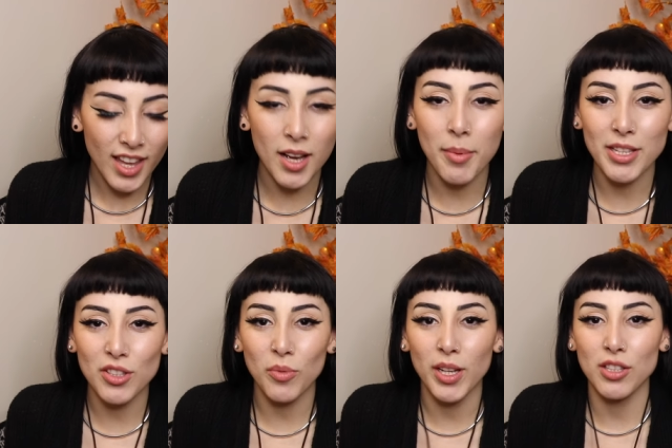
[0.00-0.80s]
Um, I
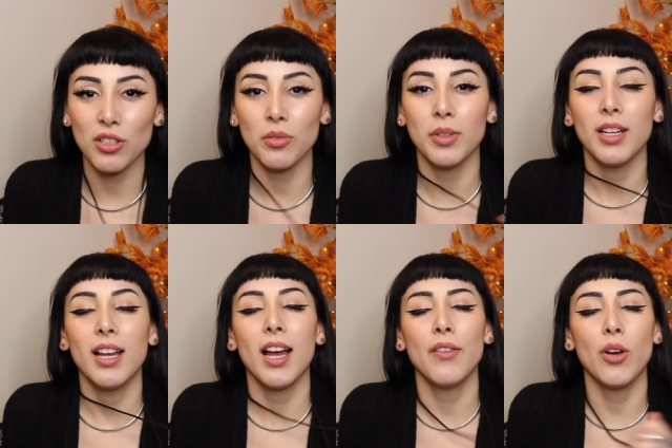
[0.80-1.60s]
still want to
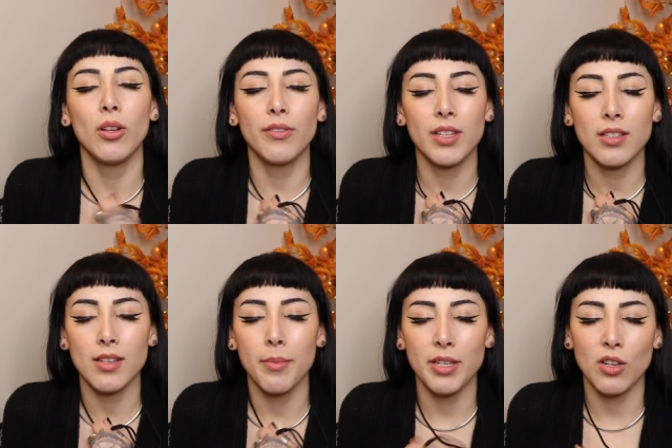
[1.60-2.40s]
have all of
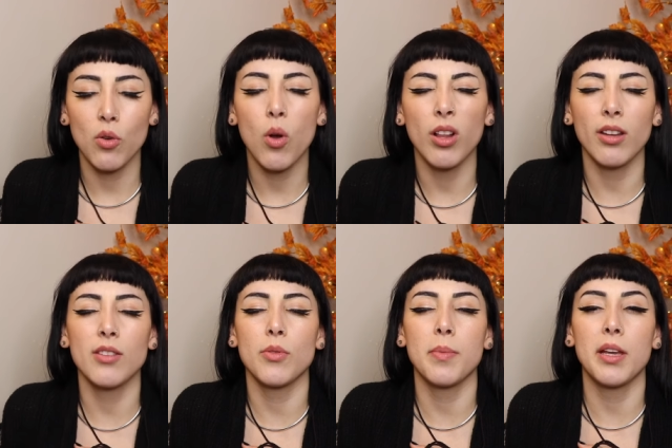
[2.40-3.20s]
these amazing
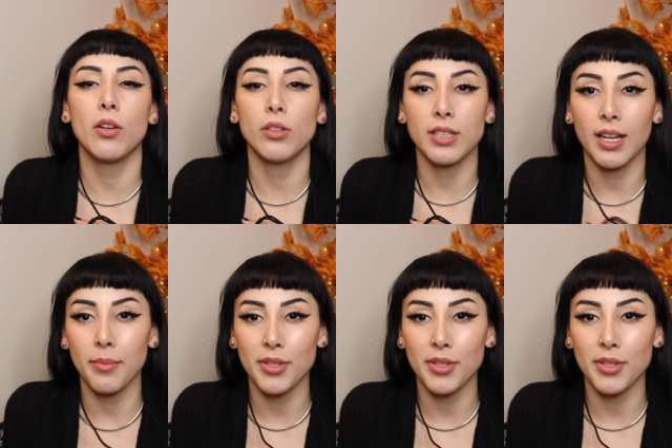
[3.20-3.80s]
qualities with me at all times.